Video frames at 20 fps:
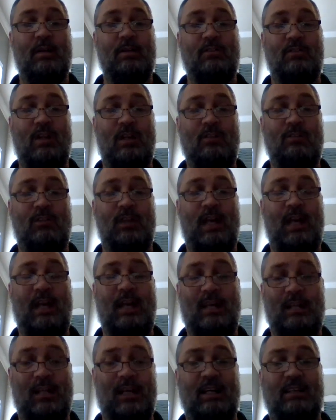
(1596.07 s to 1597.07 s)
such
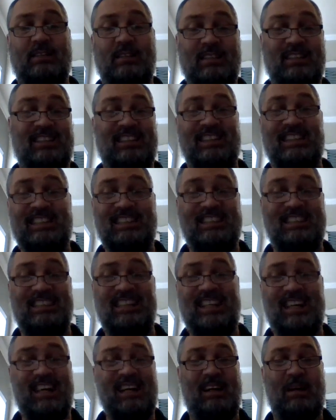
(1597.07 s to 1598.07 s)
that Alexa sends
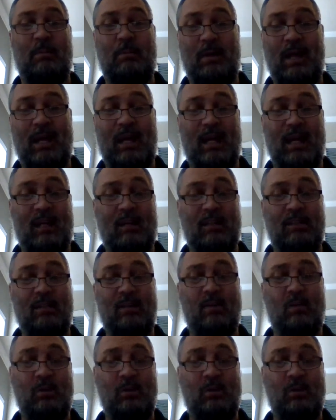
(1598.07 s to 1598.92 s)
it a command,